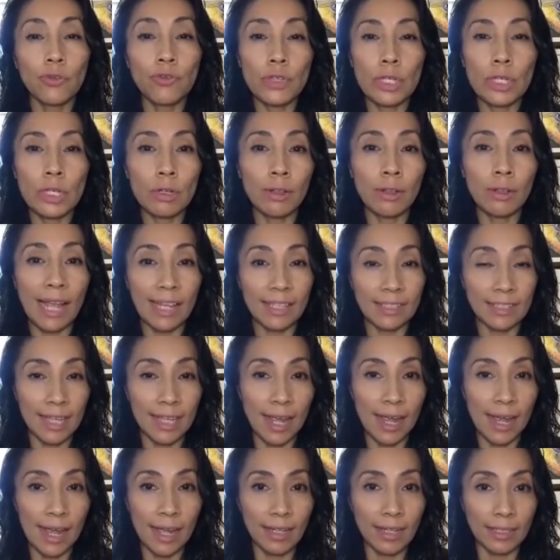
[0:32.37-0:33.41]
feel
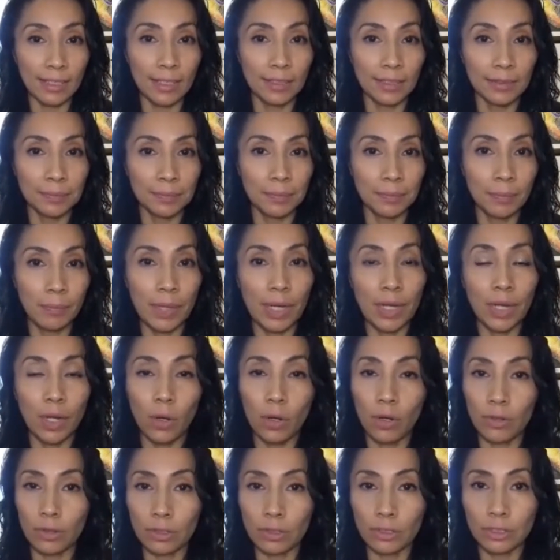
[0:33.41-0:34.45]
attacked by
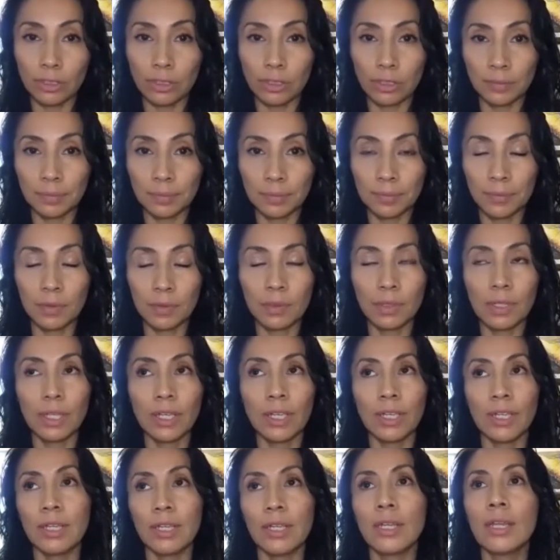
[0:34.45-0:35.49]
others.
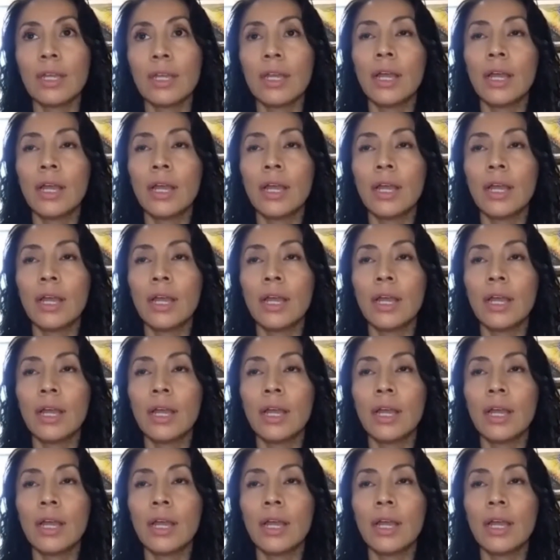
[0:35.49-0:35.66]
Okay.